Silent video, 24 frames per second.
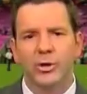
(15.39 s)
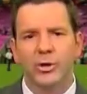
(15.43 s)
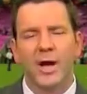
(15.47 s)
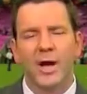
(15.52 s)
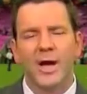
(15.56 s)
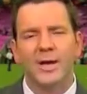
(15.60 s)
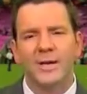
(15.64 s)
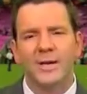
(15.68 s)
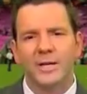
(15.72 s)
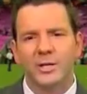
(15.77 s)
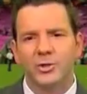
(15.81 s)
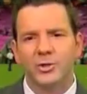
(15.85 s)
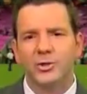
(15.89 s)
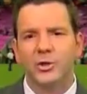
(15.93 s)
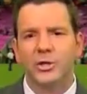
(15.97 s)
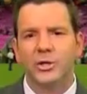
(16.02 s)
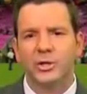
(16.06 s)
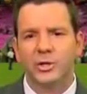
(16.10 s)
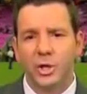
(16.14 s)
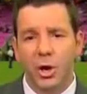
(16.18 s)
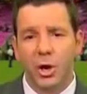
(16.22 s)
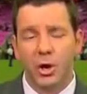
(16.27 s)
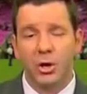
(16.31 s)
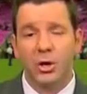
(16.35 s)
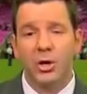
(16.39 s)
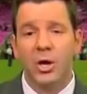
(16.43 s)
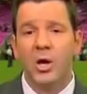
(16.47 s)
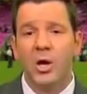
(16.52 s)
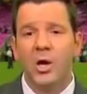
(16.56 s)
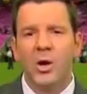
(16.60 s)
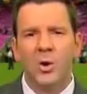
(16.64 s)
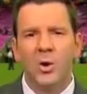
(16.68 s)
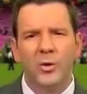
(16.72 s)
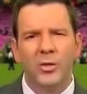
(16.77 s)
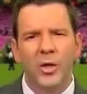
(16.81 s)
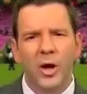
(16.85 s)
know, I had an interesting talk
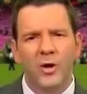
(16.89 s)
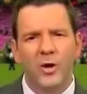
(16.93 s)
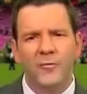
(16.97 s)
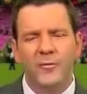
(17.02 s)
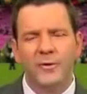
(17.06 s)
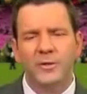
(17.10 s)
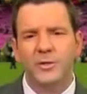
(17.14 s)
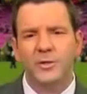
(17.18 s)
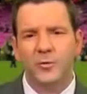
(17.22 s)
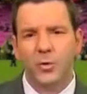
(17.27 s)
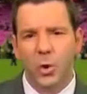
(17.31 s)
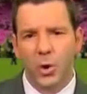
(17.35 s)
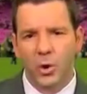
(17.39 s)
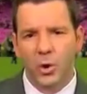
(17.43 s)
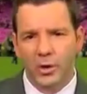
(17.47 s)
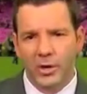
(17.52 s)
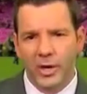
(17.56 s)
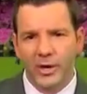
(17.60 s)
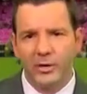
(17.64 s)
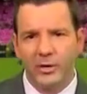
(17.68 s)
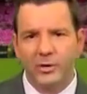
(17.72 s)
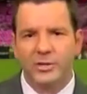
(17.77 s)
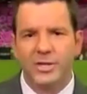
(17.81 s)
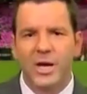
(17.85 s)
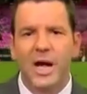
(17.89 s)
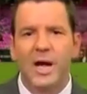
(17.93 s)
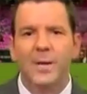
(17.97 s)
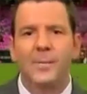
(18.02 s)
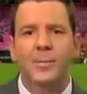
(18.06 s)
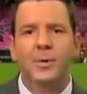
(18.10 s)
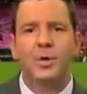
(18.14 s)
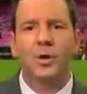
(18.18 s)
with offensive coordinator Tom.